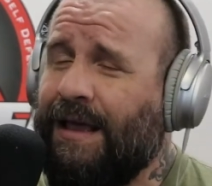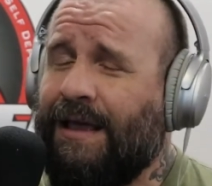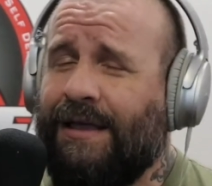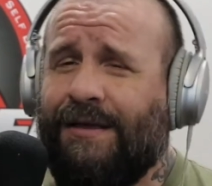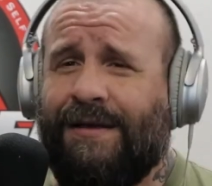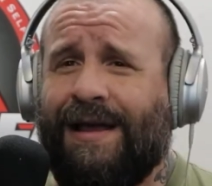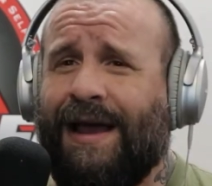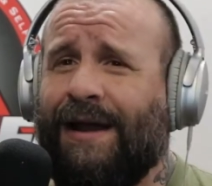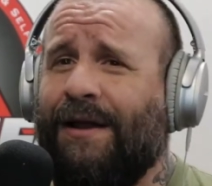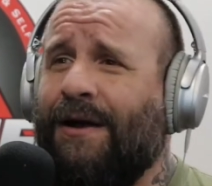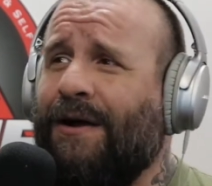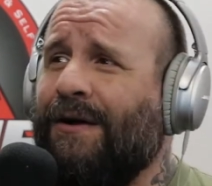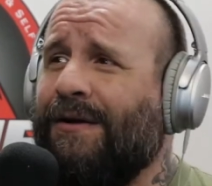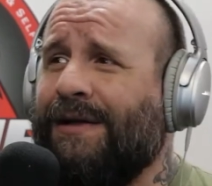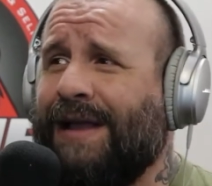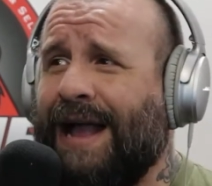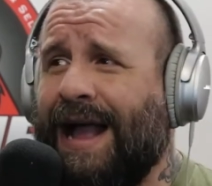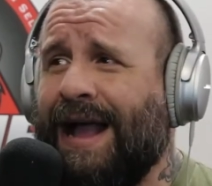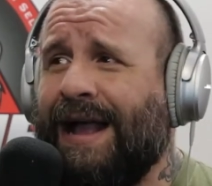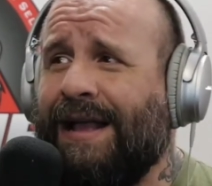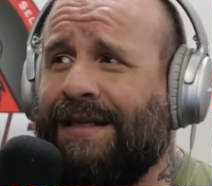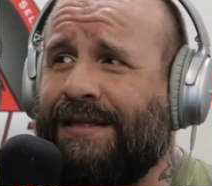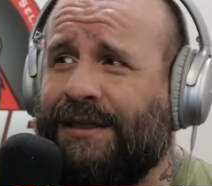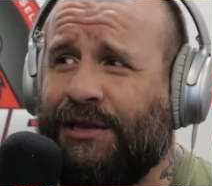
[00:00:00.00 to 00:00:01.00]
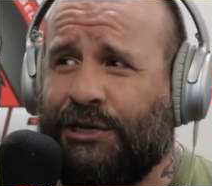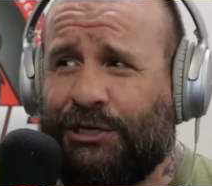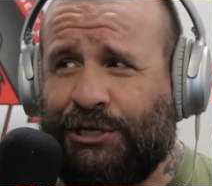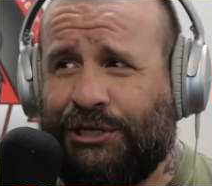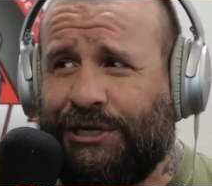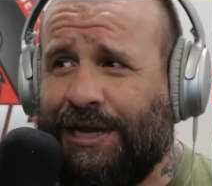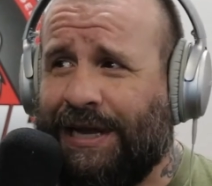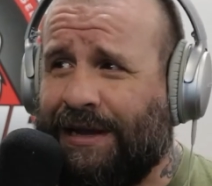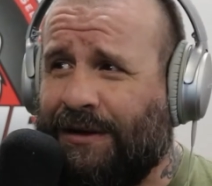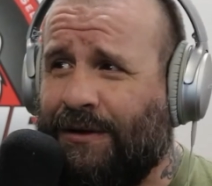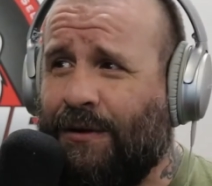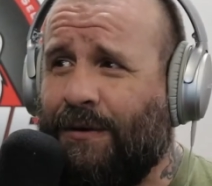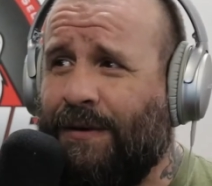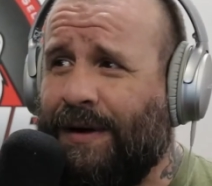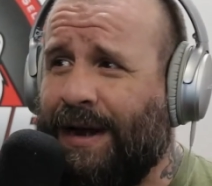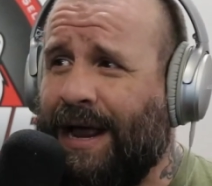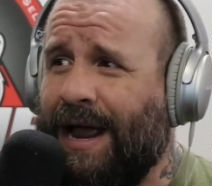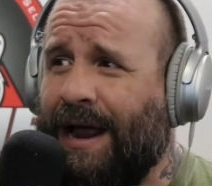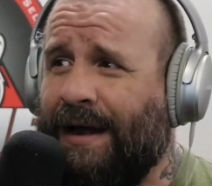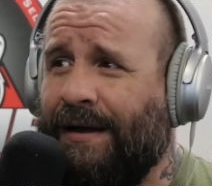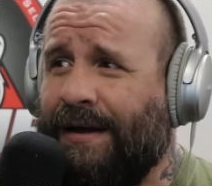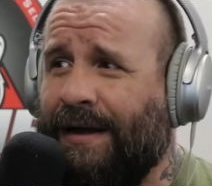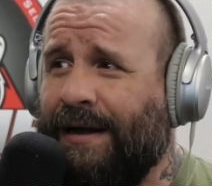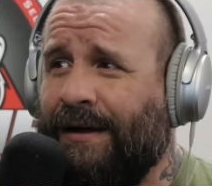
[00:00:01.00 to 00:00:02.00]
you got all kinds of shit going
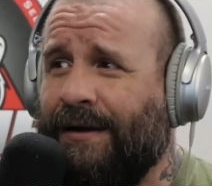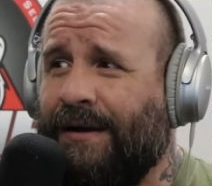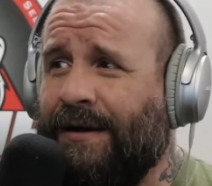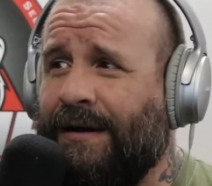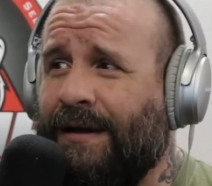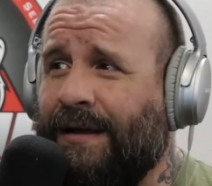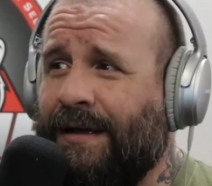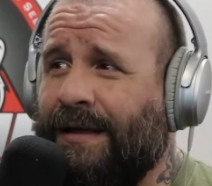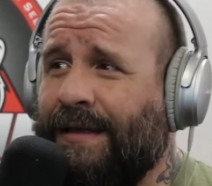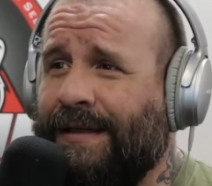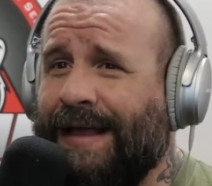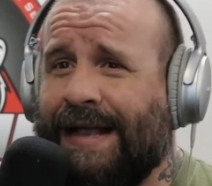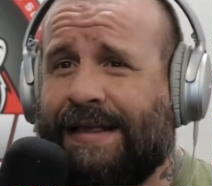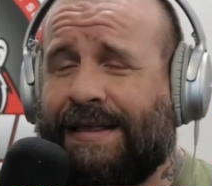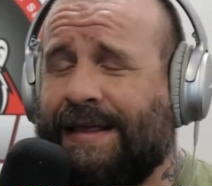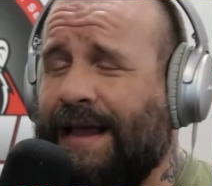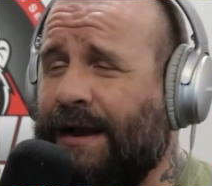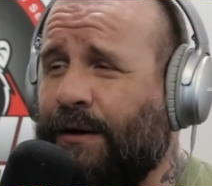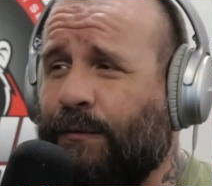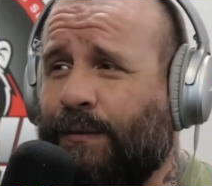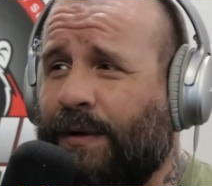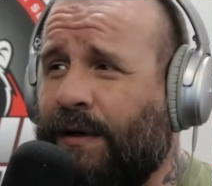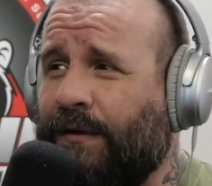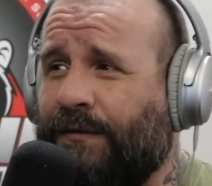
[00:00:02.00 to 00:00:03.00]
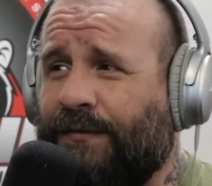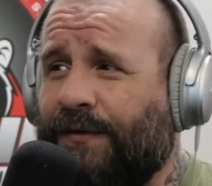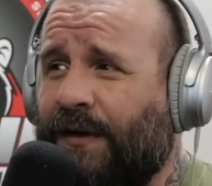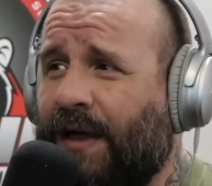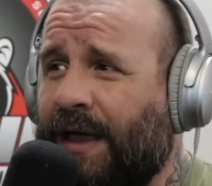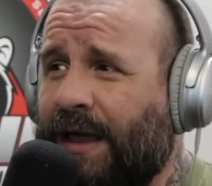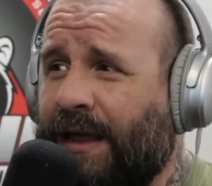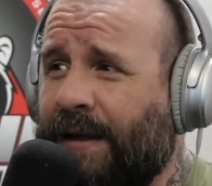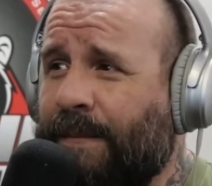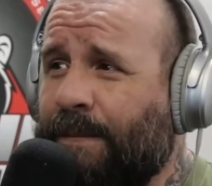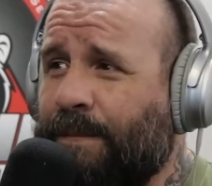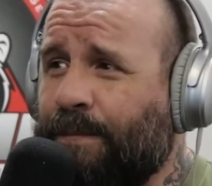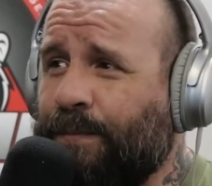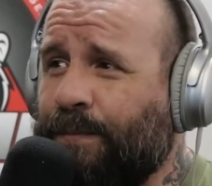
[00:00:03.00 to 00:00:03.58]
on in here. That's not a real fight.